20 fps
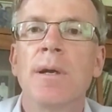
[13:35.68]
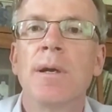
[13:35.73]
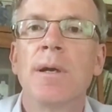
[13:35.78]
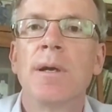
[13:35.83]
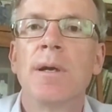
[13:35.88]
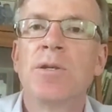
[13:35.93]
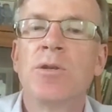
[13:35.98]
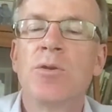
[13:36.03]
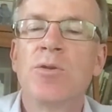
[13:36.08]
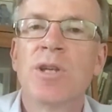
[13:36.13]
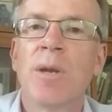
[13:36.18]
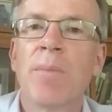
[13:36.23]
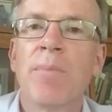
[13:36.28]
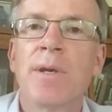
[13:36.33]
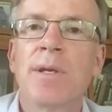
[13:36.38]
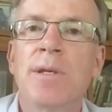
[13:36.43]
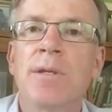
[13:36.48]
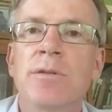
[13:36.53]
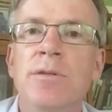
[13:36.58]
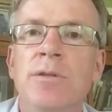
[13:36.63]
do
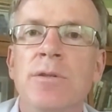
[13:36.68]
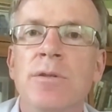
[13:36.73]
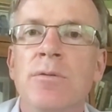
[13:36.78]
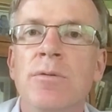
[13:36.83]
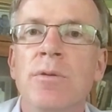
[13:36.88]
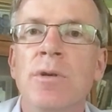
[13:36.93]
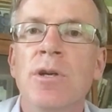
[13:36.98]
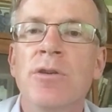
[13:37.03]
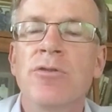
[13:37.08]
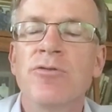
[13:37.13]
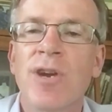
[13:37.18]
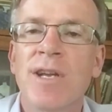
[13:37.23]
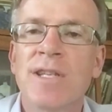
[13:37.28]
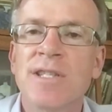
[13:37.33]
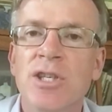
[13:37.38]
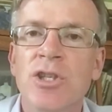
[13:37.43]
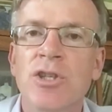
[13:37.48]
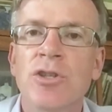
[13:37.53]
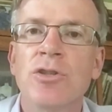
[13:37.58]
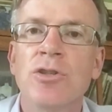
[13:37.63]
something to
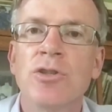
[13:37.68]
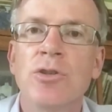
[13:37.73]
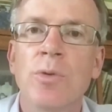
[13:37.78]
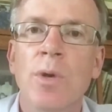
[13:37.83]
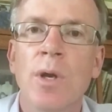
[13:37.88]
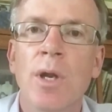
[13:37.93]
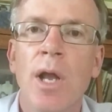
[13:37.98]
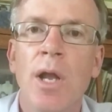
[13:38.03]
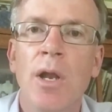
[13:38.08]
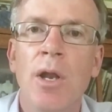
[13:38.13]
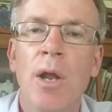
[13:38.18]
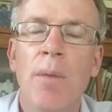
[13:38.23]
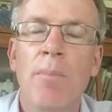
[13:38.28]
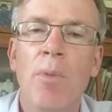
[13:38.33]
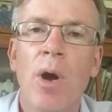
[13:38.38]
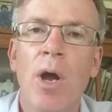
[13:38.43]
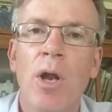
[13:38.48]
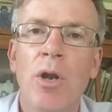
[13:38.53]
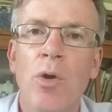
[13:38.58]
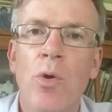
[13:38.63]
transition to
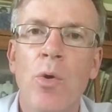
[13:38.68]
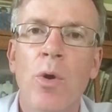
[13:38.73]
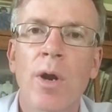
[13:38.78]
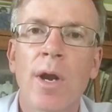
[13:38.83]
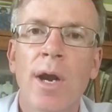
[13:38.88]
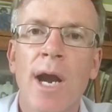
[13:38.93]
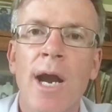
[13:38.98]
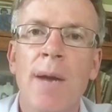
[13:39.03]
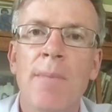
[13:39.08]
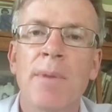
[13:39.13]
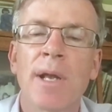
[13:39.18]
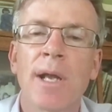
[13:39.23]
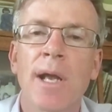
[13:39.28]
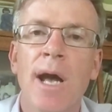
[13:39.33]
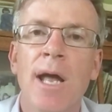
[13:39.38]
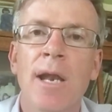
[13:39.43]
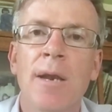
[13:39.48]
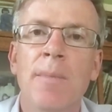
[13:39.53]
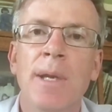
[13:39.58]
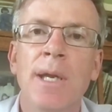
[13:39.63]
a lower carbon
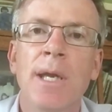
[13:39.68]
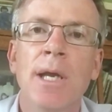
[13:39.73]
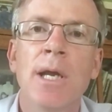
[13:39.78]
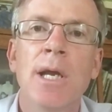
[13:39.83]
economy.